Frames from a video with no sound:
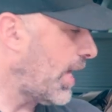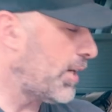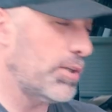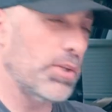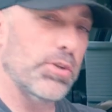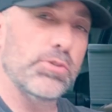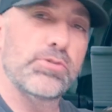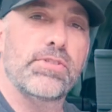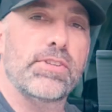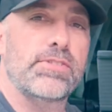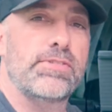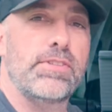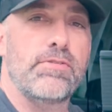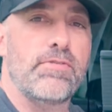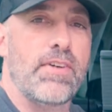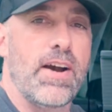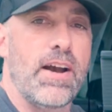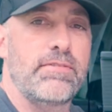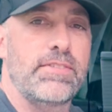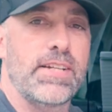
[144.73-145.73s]
I don't know,
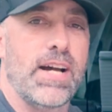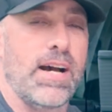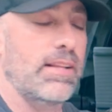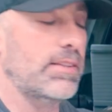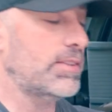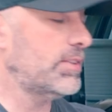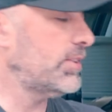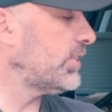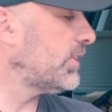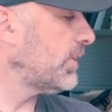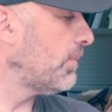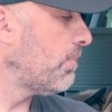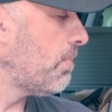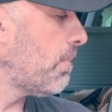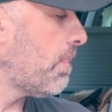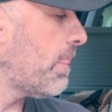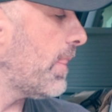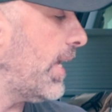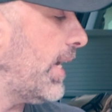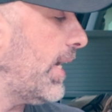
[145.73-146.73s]
$65.
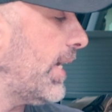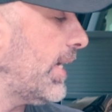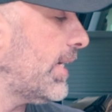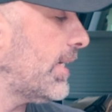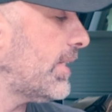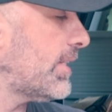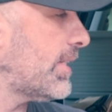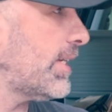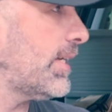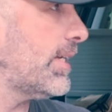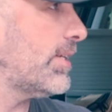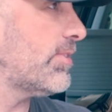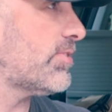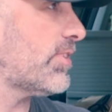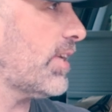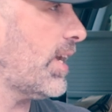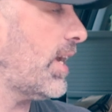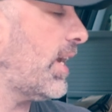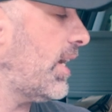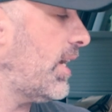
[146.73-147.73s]
And
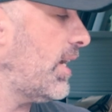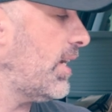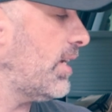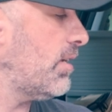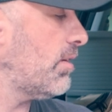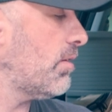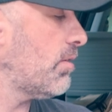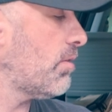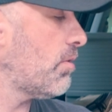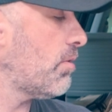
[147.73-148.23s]
it's a